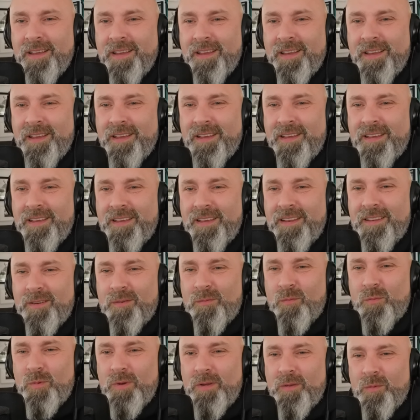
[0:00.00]

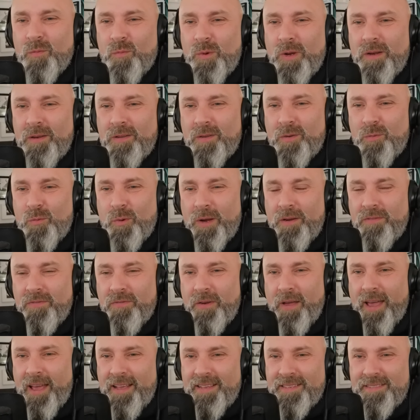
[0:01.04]
Mm-hmm. It went quite
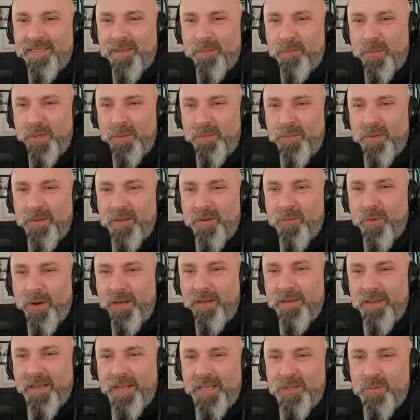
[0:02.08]
fast that people
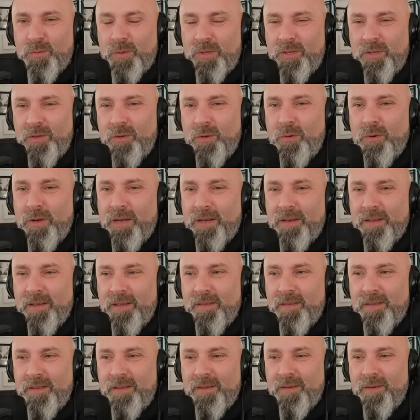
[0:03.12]
recognize what you're doing.
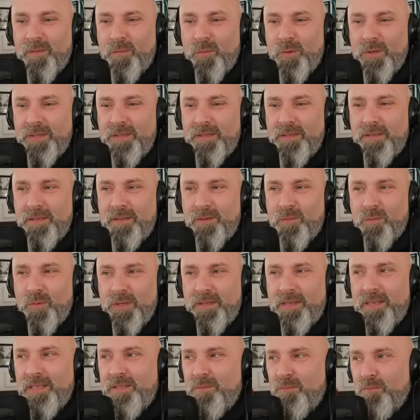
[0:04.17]
And was
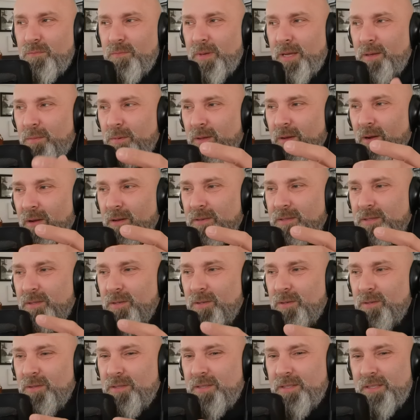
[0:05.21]
what this maybe
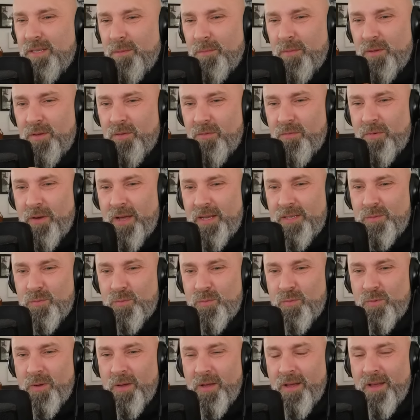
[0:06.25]
also some of the facts
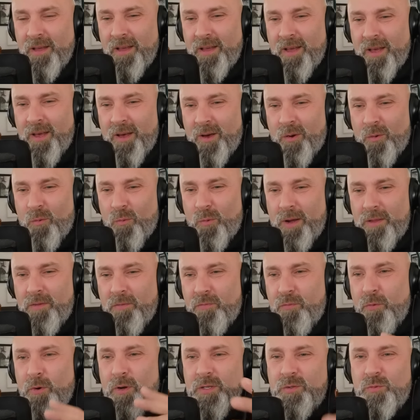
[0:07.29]
why the
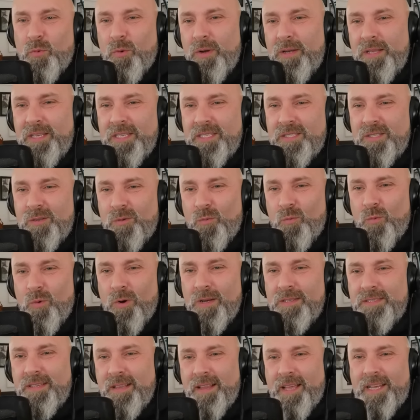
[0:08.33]
first release
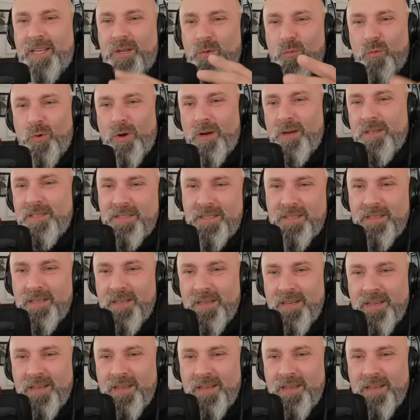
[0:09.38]
was like it was?